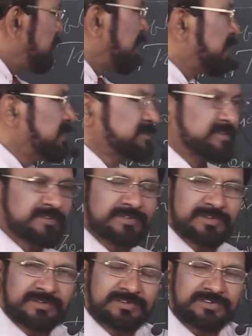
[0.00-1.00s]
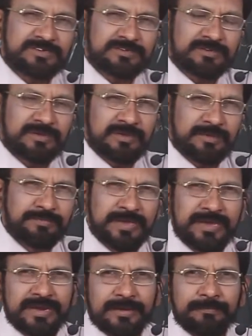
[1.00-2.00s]
are discussing just a
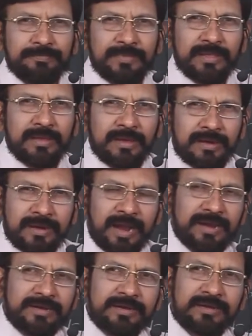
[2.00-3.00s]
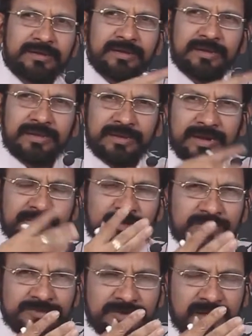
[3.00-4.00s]
beginning, later in
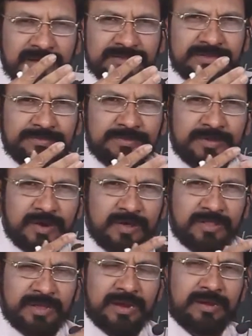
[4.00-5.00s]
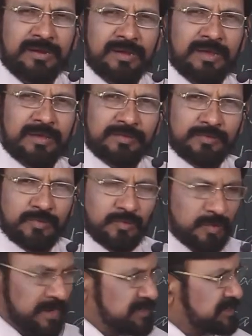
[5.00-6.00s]
advanced concepts and all that,
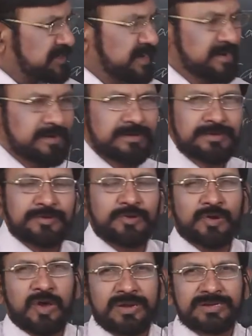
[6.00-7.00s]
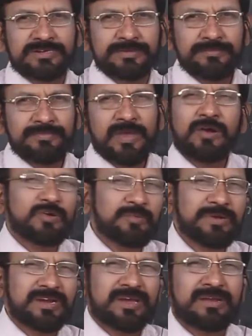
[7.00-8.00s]
you extend your knowledge
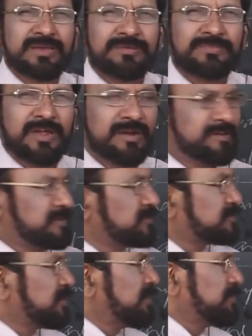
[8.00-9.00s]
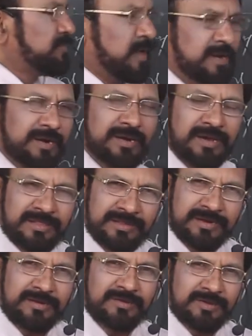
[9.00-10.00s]
automatically, continuously you work and all
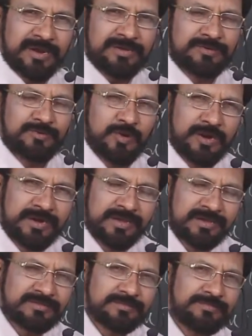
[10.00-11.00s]
that, you get new ideas,